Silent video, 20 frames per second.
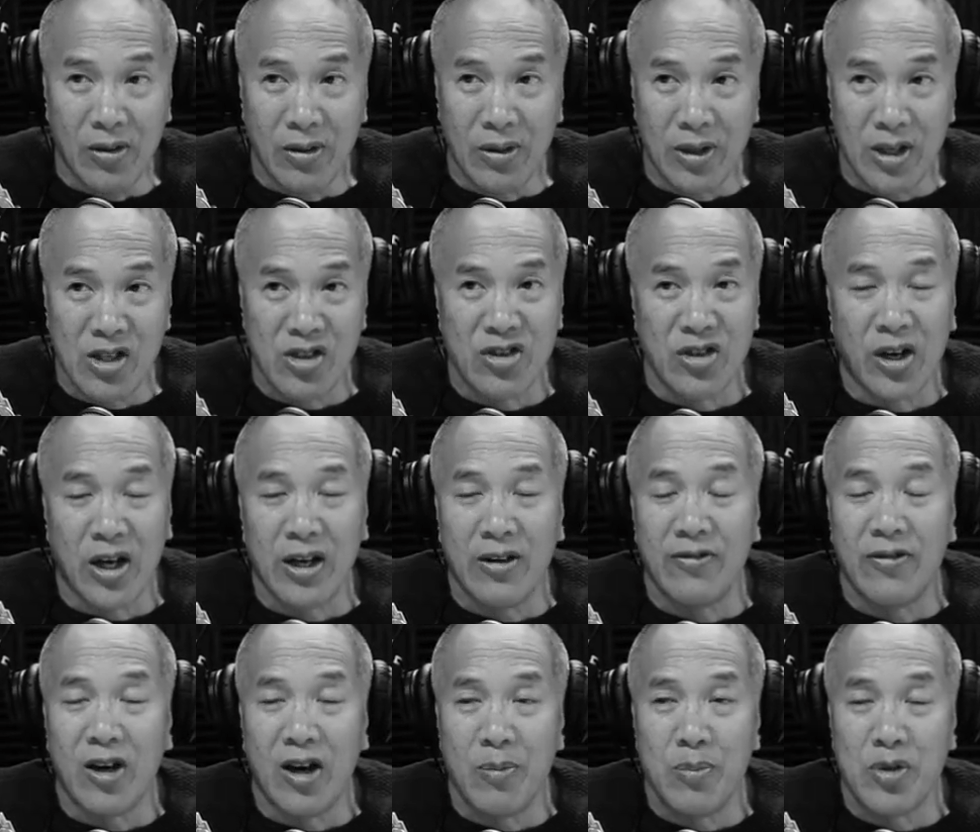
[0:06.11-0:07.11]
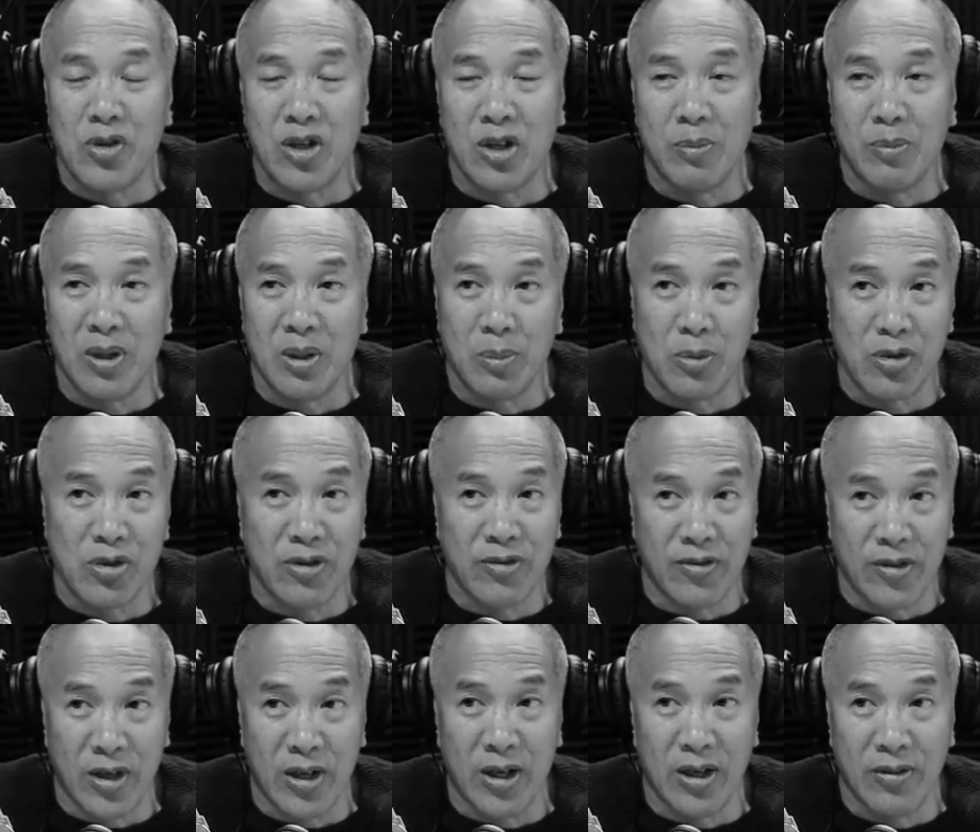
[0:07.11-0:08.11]
who has written three books in his
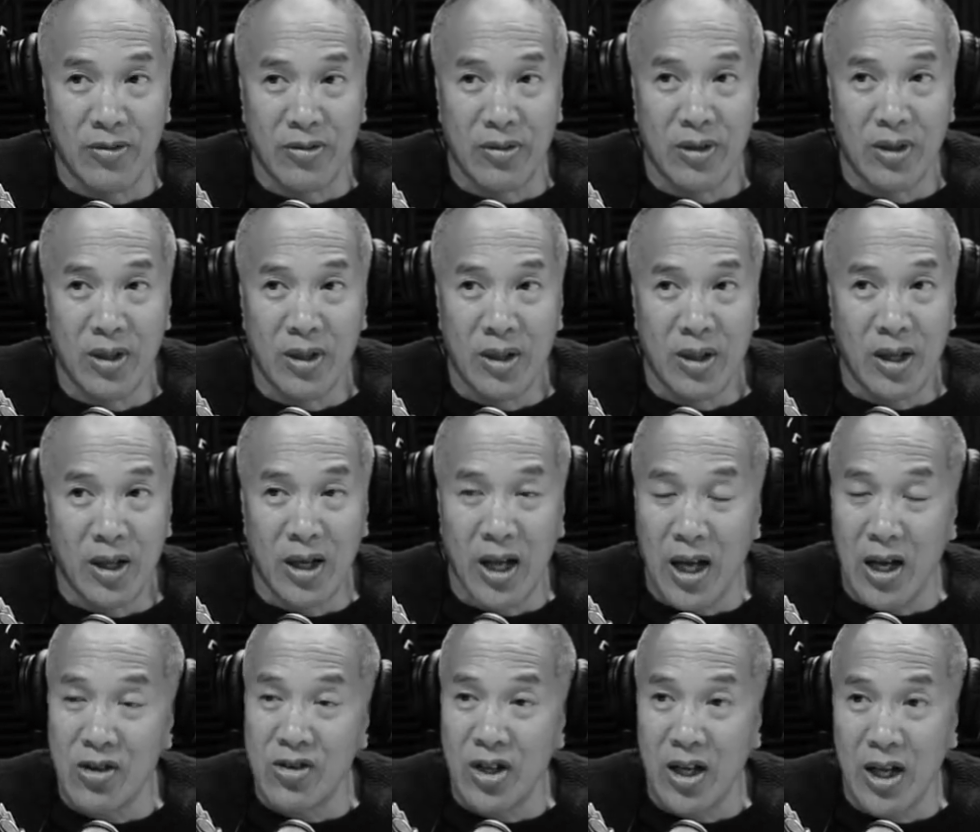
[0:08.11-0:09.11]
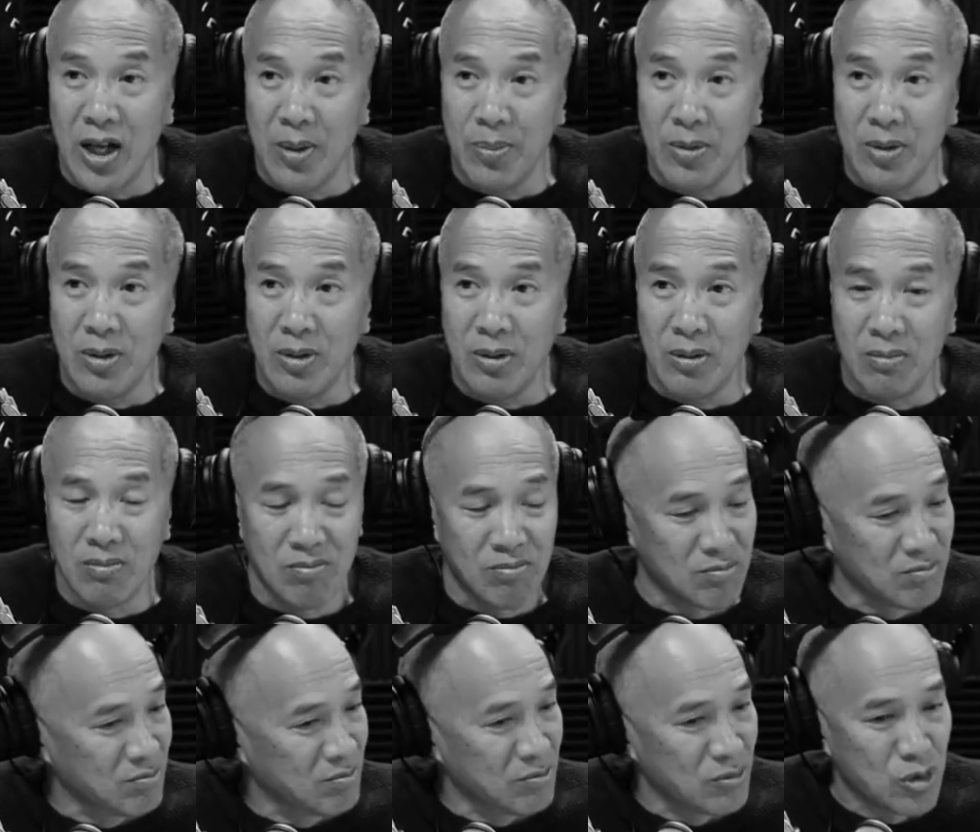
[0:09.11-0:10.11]
field and has been published in over
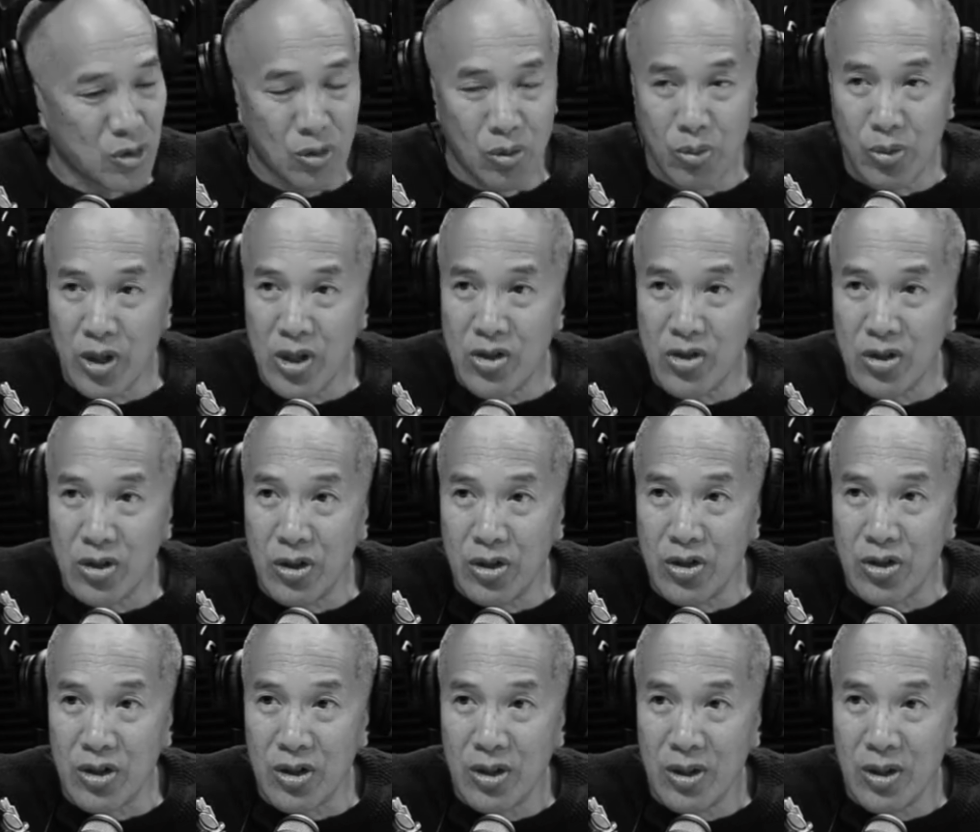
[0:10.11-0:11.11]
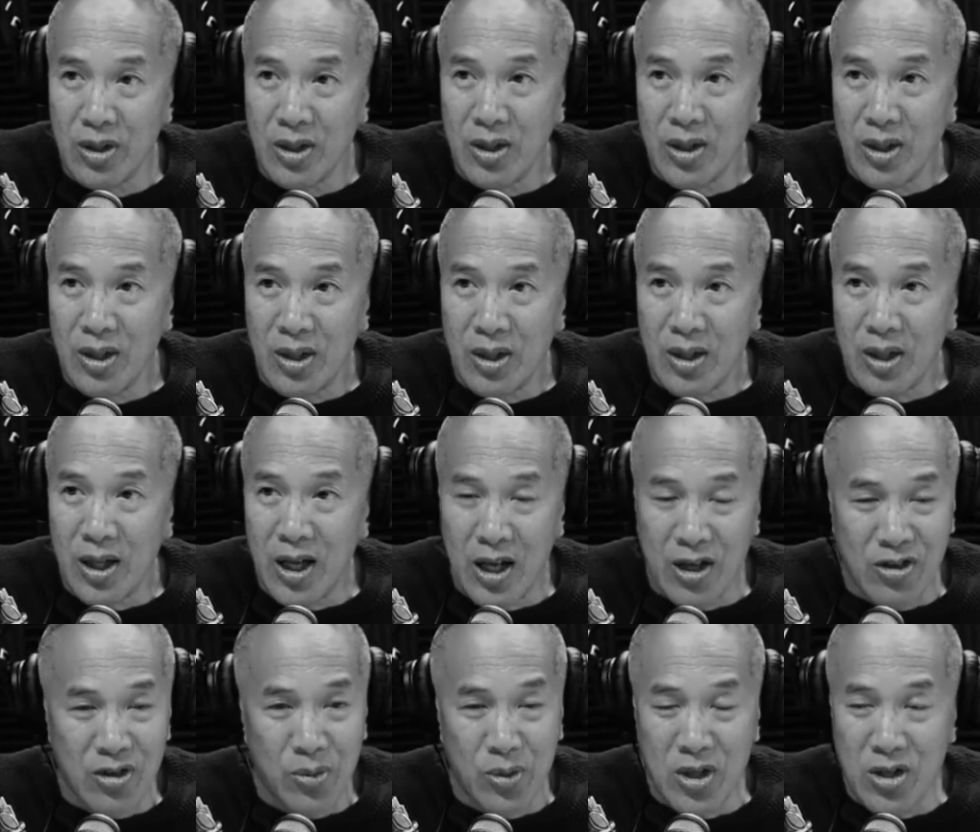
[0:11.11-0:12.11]
120 peer-reviewed journals. Charlie
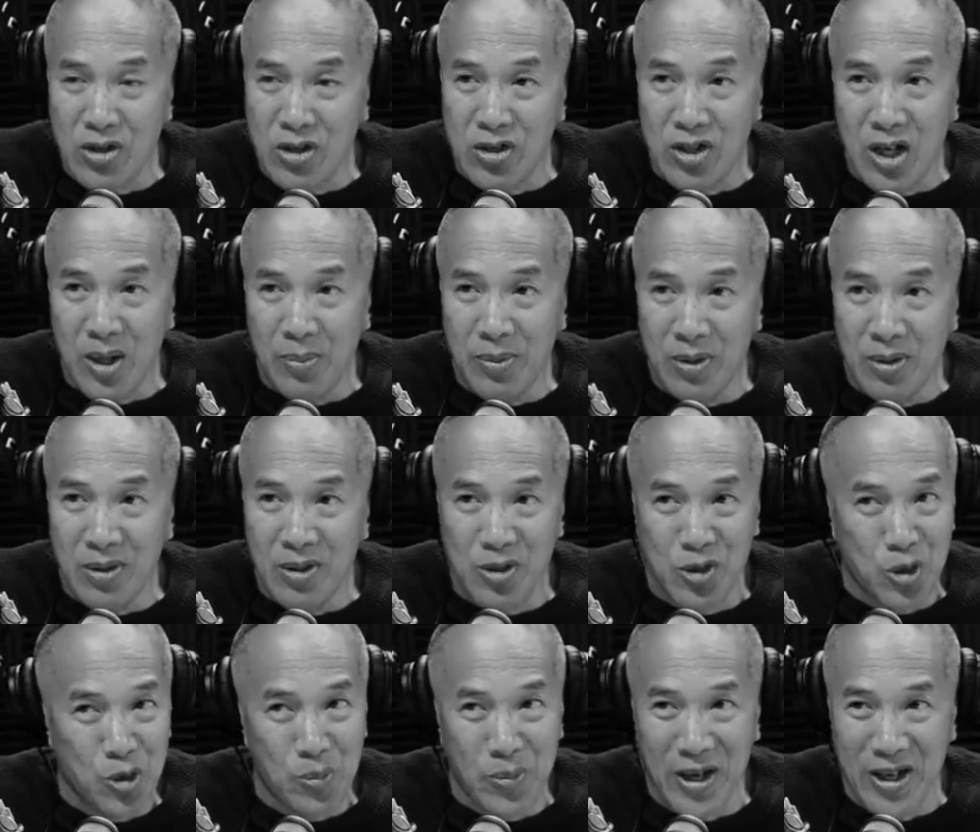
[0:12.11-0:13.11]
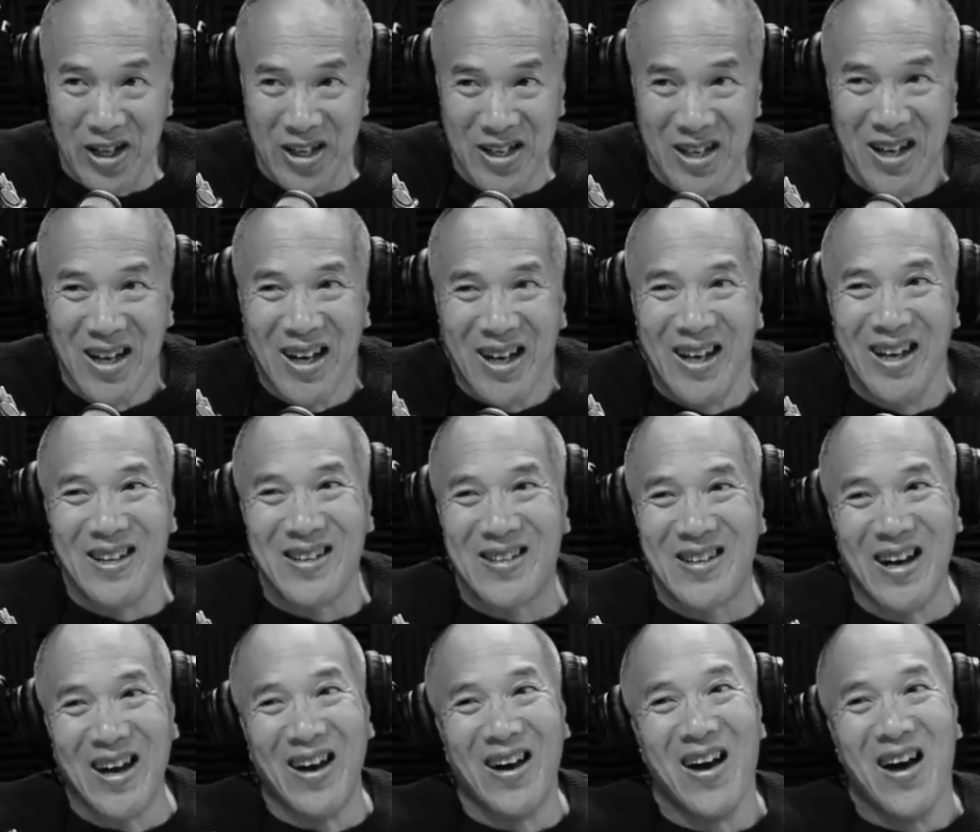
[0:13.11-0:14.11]
is often considered a maverick in his field
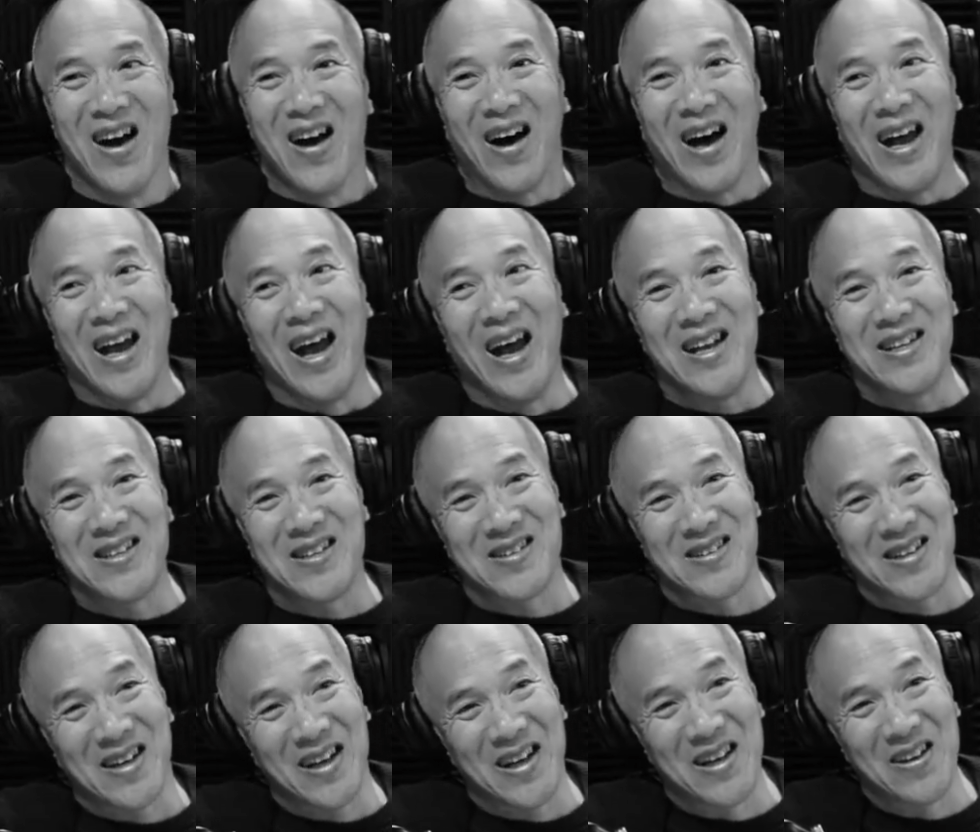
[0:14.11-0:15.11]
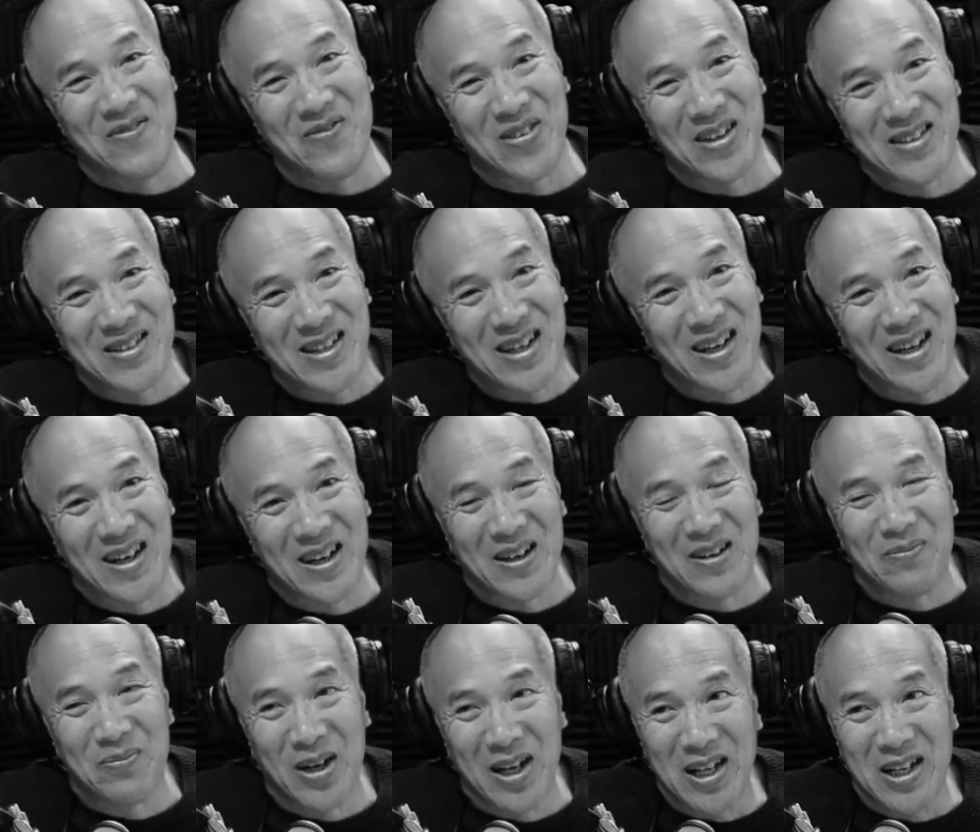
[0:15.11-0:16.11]
and often has been the focus of divisive
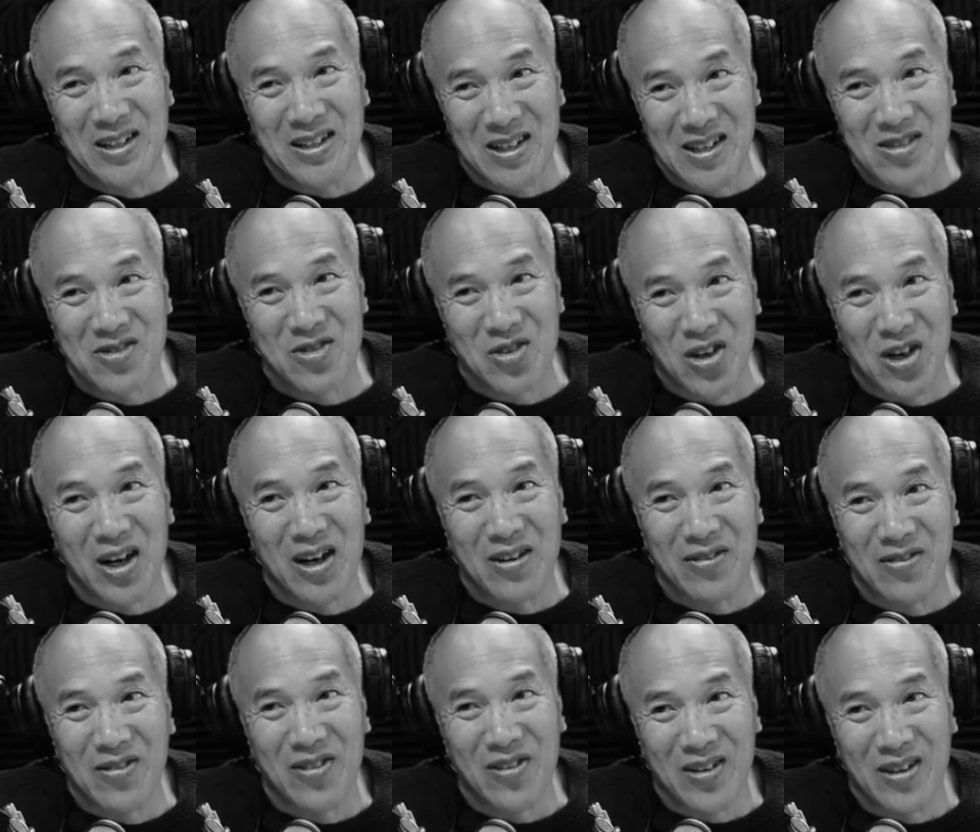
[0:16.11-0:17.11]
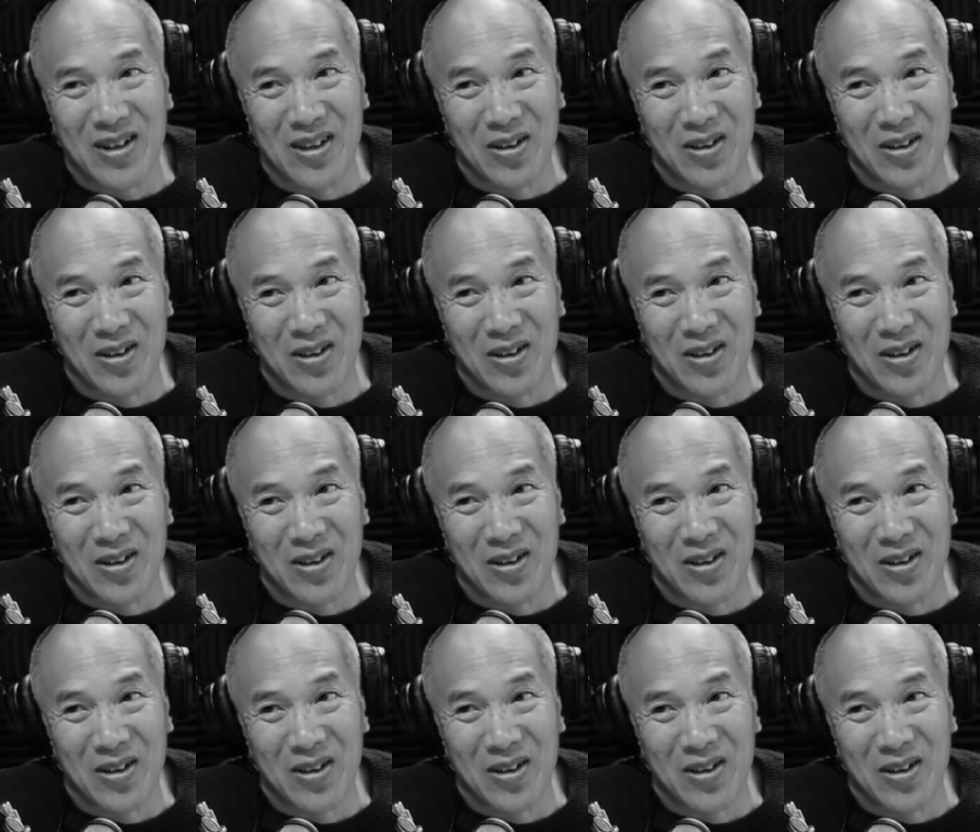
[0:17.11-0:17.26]
opinions on his practices.